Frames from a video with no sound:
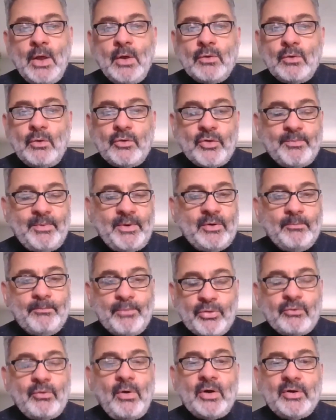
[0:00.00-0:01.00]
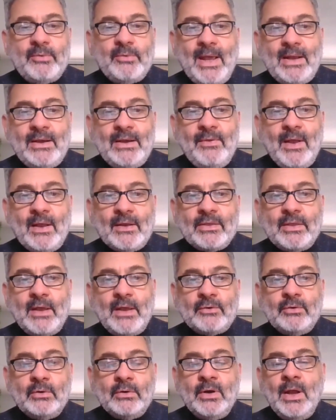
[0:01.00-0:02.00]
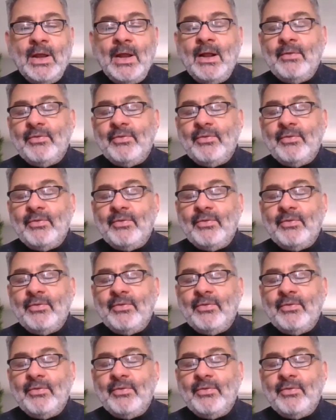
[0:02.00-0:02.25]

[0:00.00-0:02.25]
So there's been strong demand in that sector.